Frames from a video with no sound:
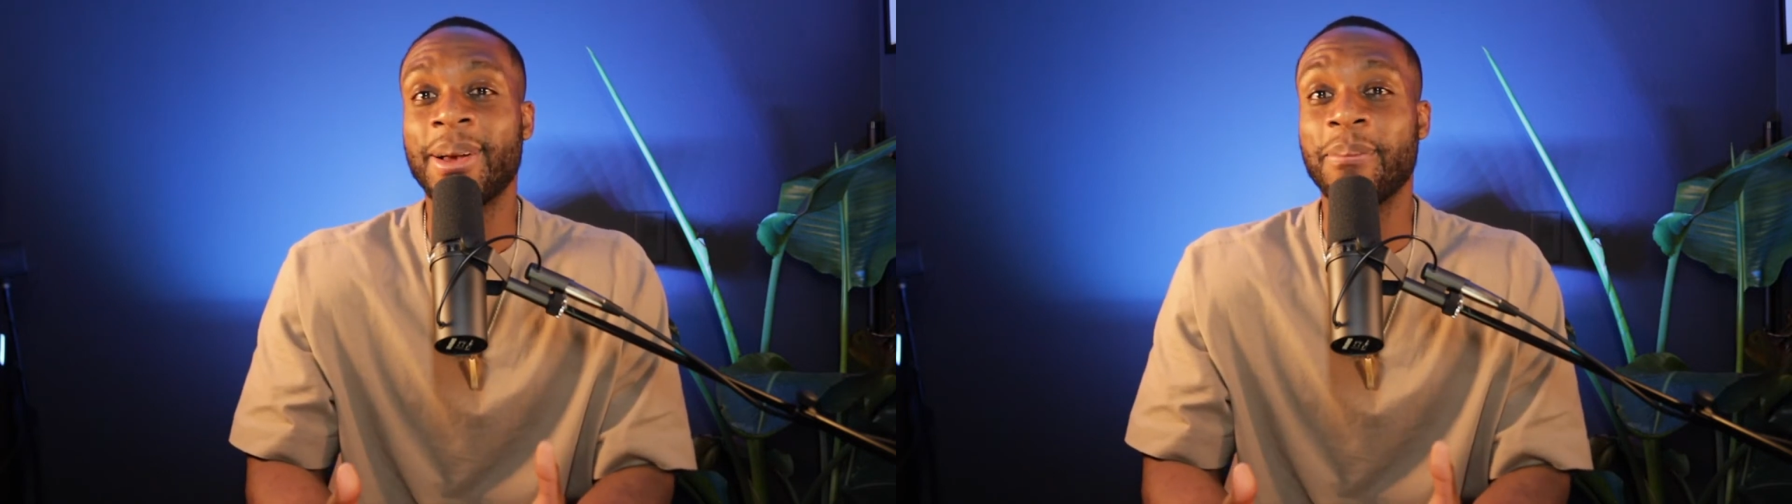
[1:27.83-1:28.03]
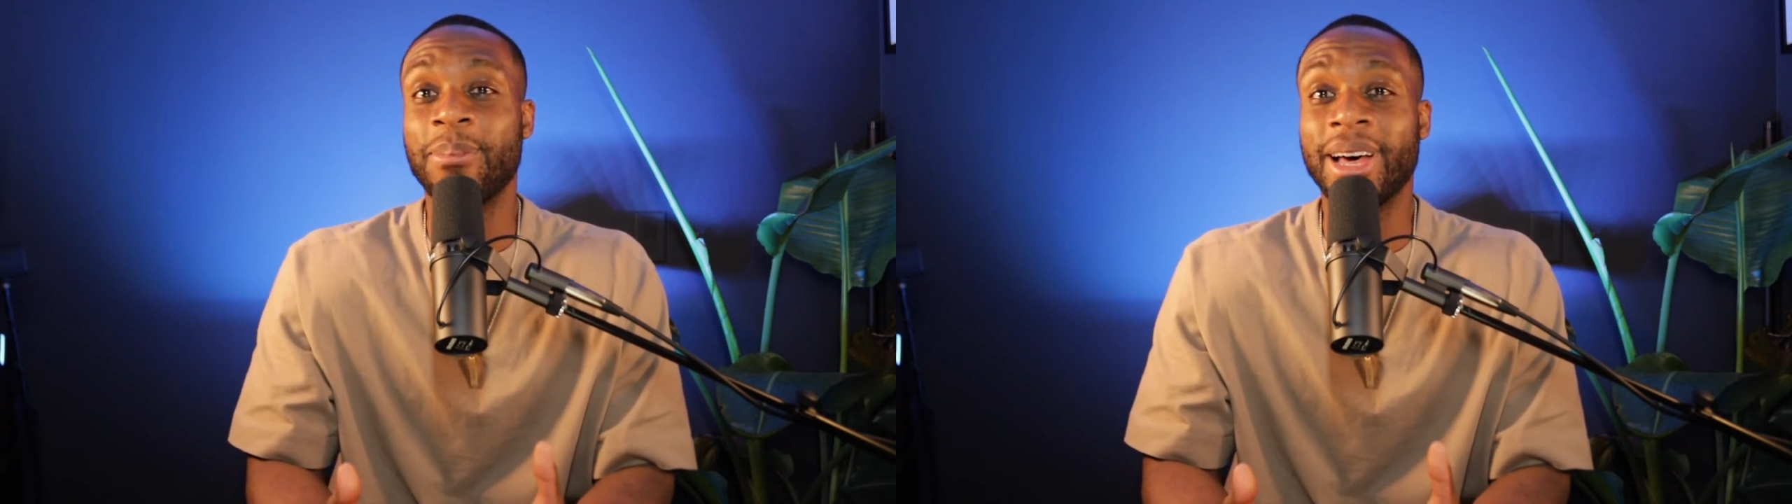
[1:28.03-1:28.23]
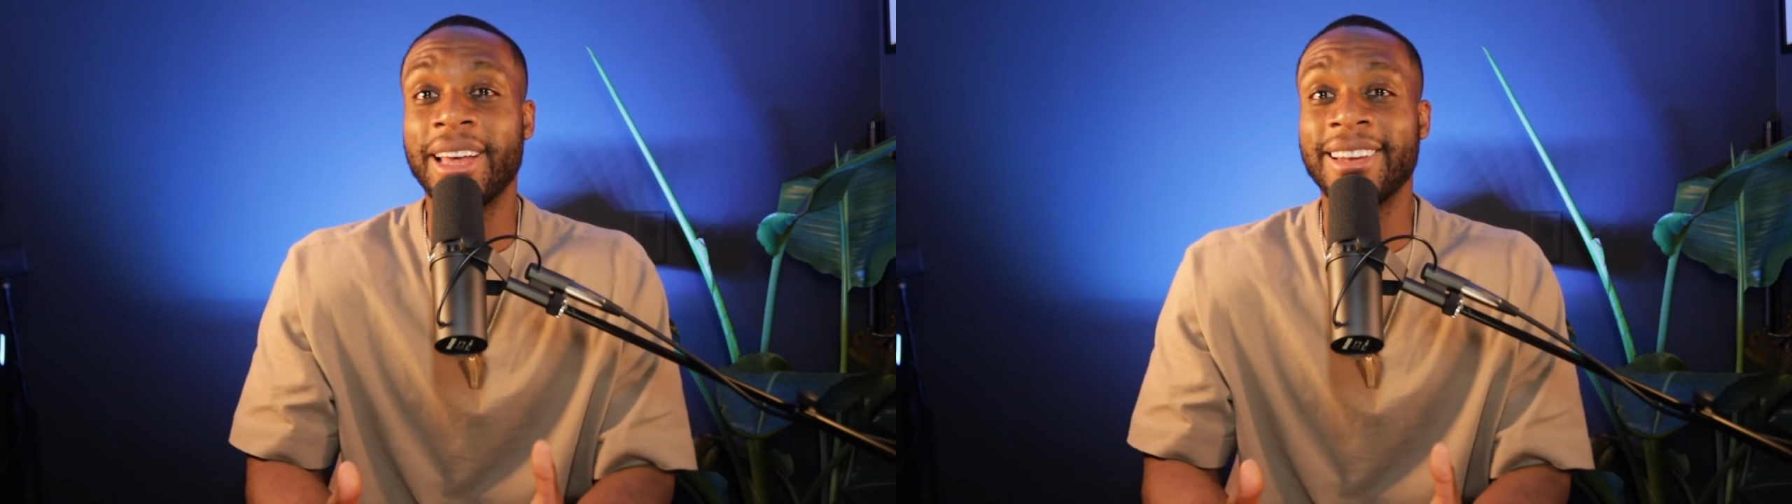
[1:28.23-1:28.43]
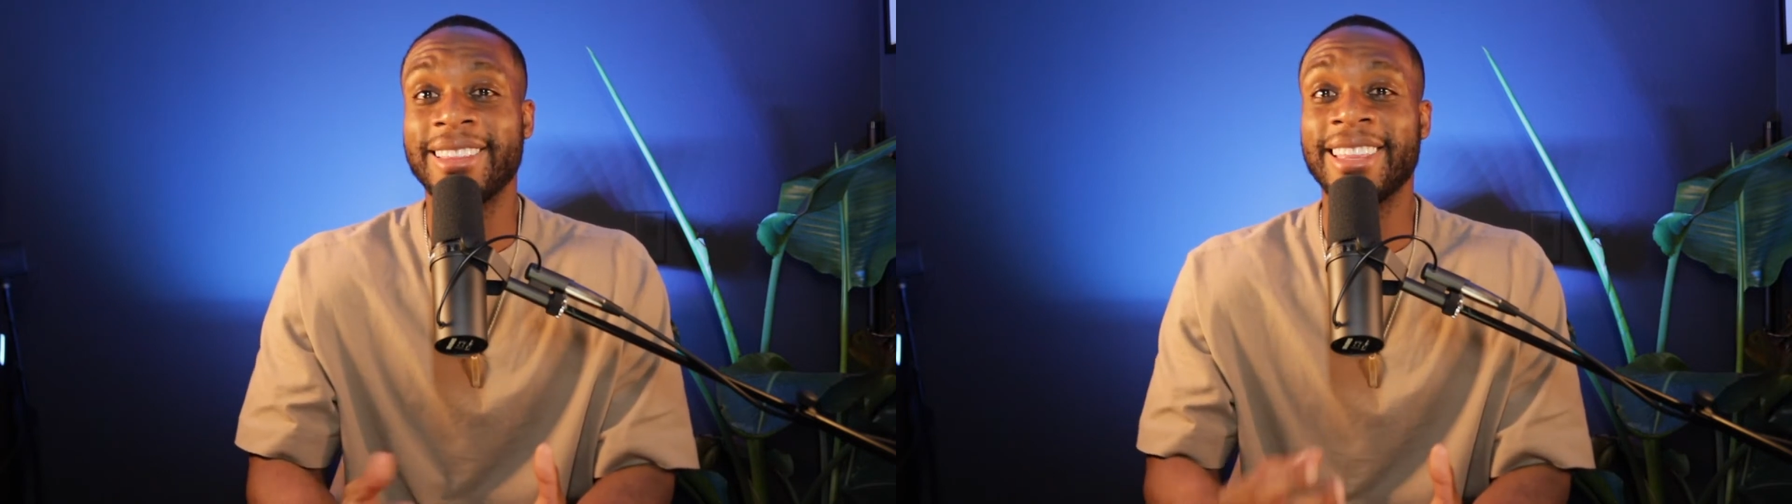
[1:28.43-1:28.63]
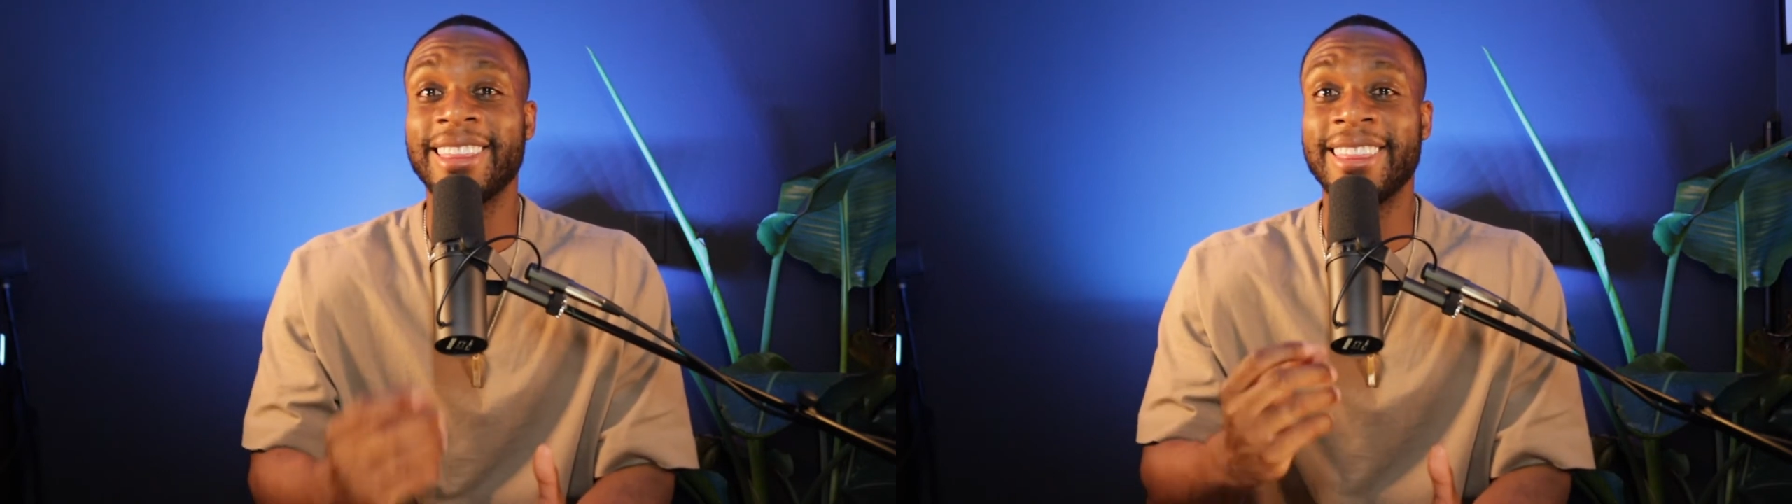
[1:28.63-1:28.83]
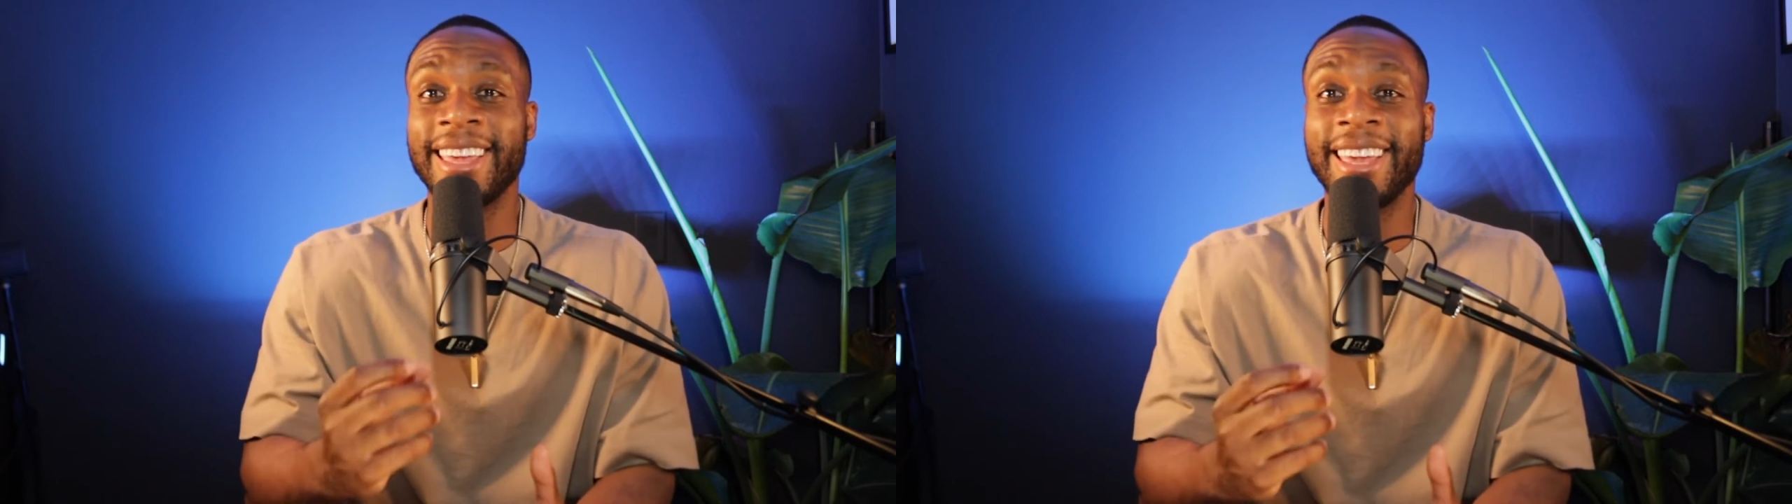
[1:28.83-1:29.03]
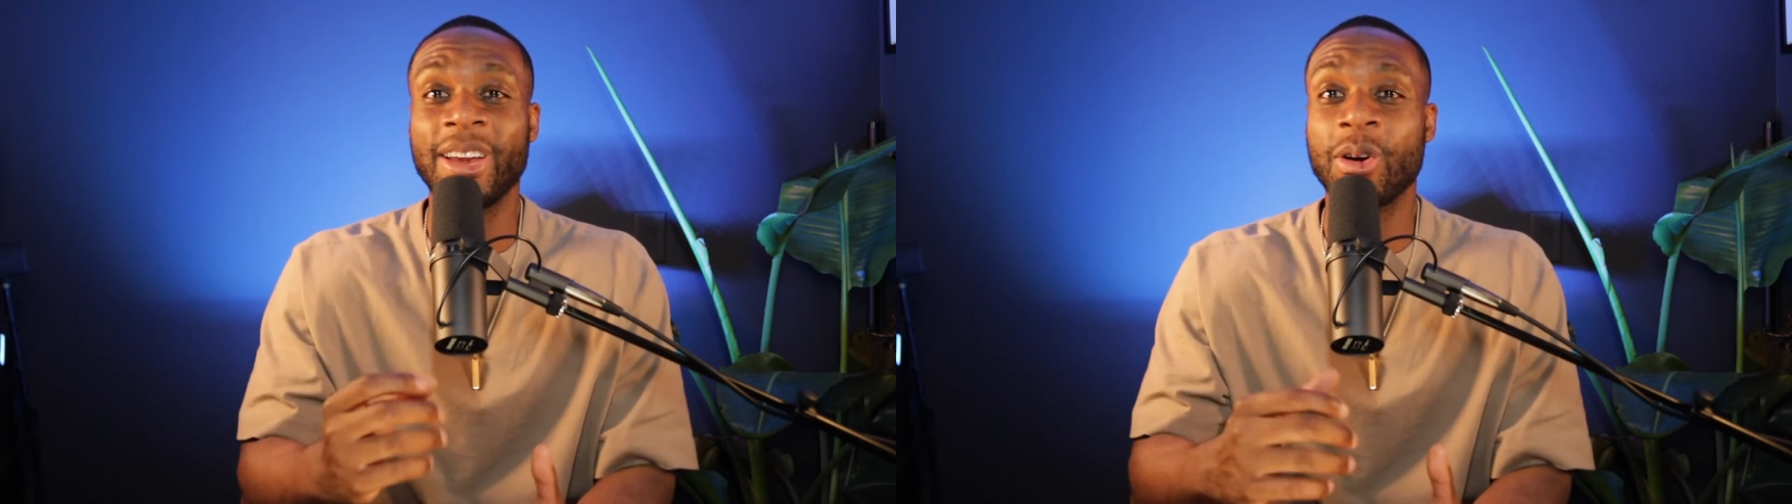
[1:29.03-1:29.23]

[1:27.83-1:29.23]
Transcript: but the thing